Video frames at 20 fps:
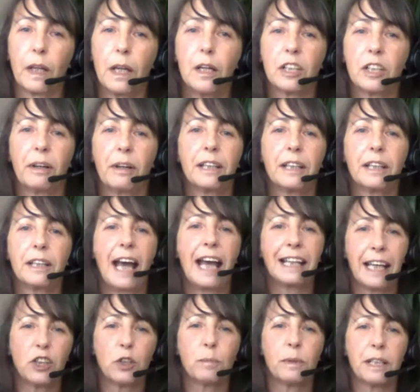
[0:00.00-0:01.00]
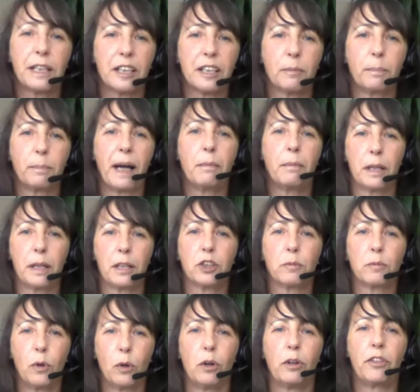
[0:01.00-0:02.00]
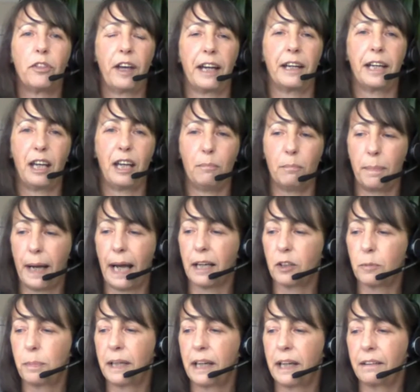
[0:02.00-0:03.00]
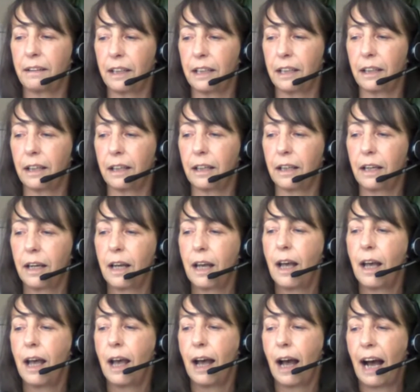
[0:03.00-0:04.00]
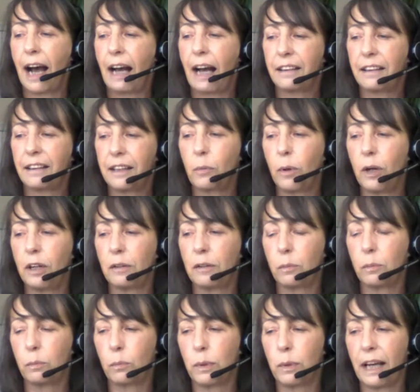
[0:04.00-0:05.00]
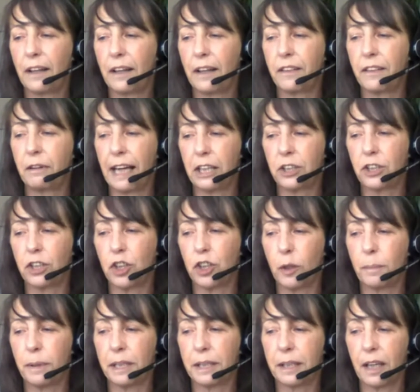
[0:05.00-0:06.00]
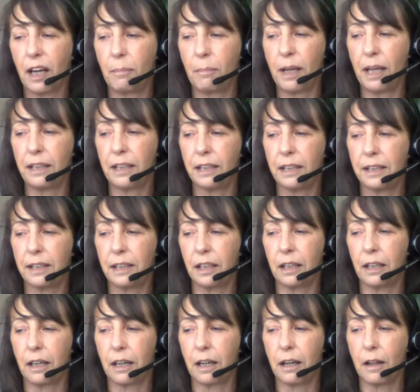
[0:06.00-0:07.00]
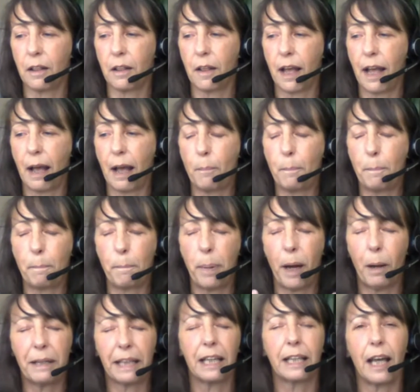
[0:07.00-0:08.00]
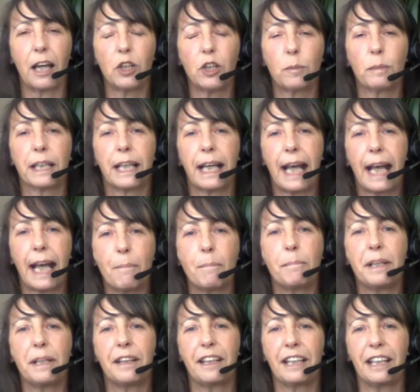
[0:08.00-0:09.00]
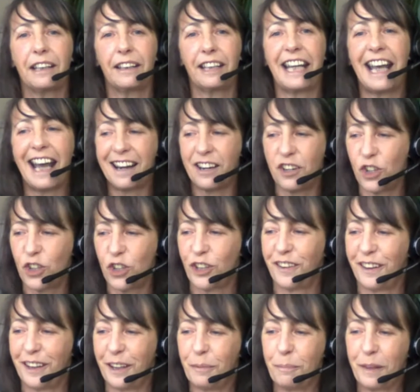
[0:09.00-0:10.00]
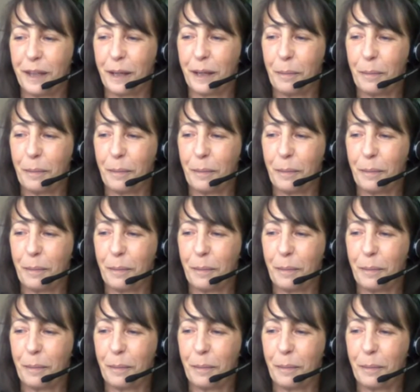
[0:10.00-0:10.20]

So I think engagement is about much more than impact. But I think where the relationship has come in is that public engagement can be the engine that